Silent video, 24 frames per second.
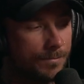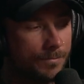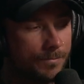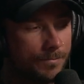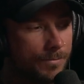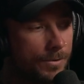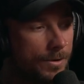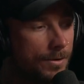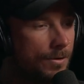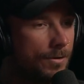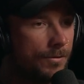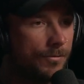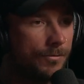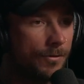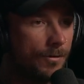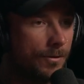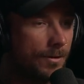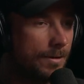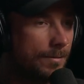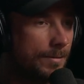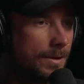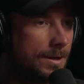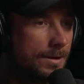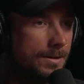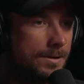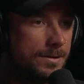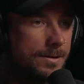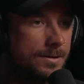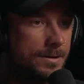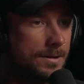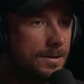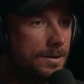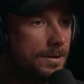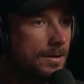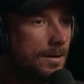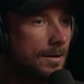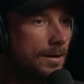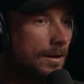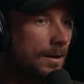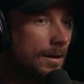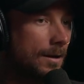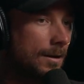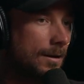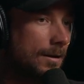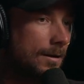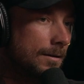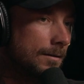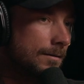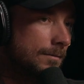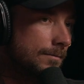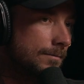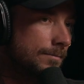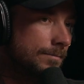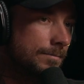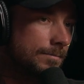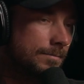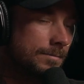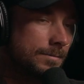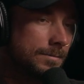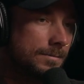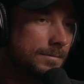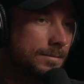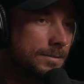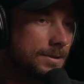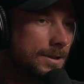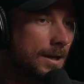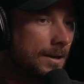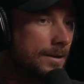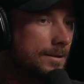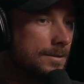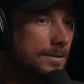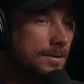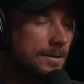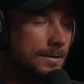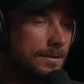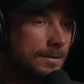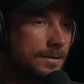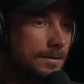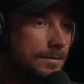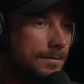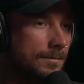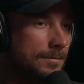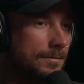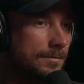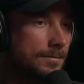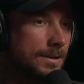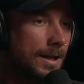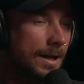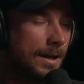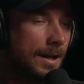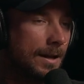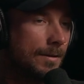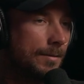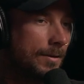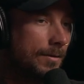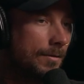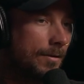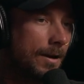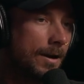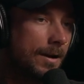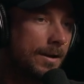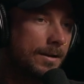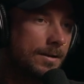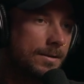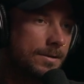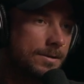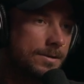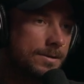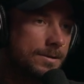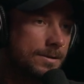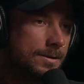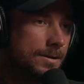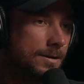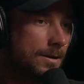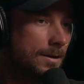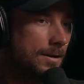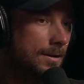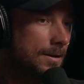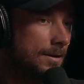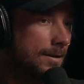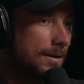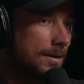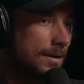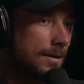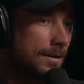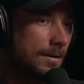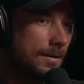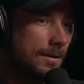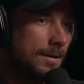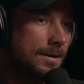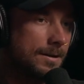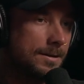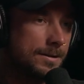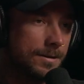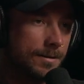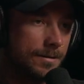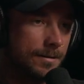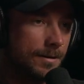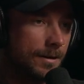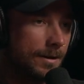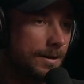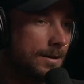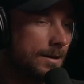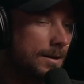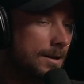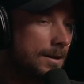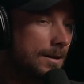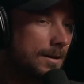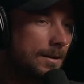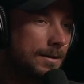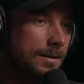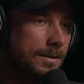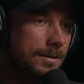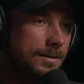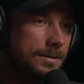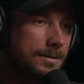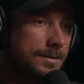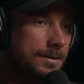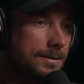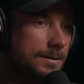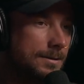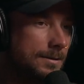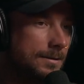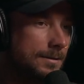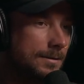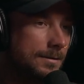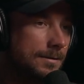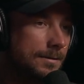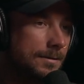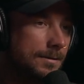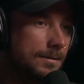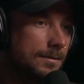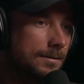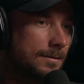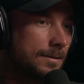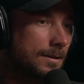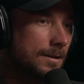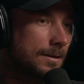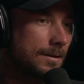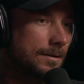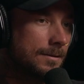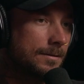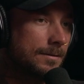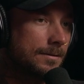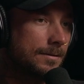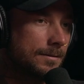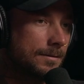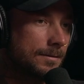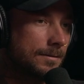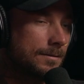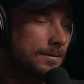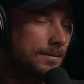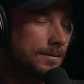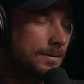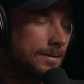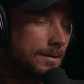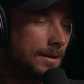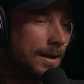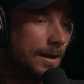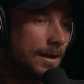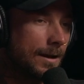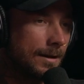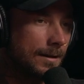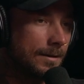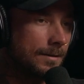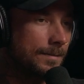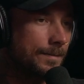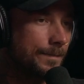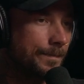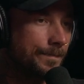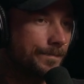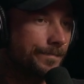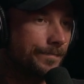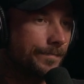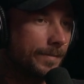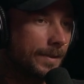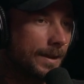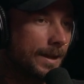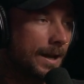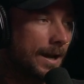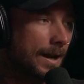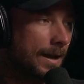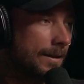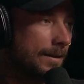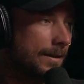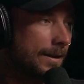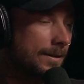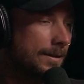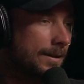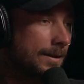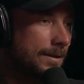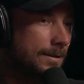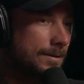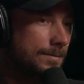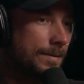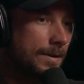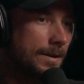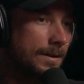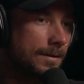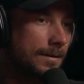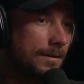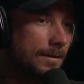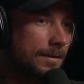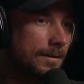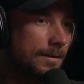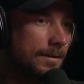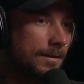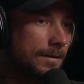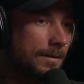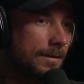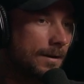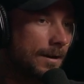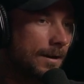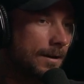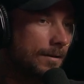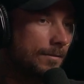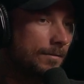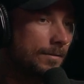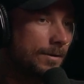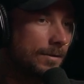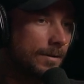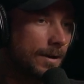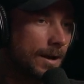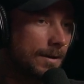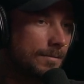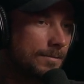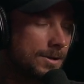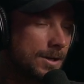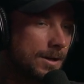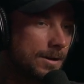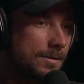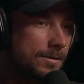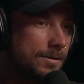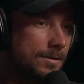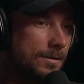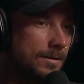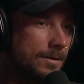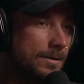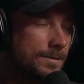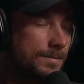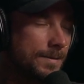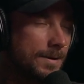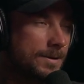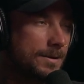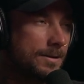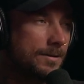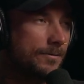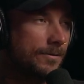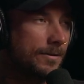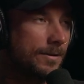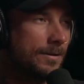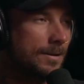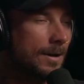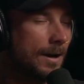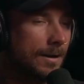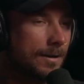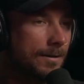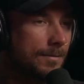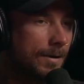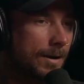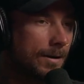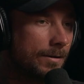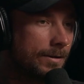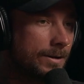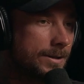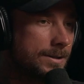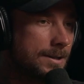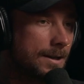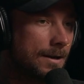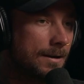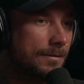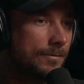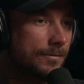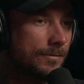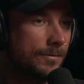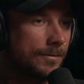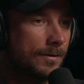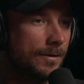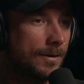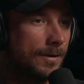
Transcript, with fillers: beautiful image, uh, tons of dynamic range, internal NDs, autofocus, great autofocus. Yeah, yeah, yeah. That thing's been like a real game changer, especially for the documentary stuff.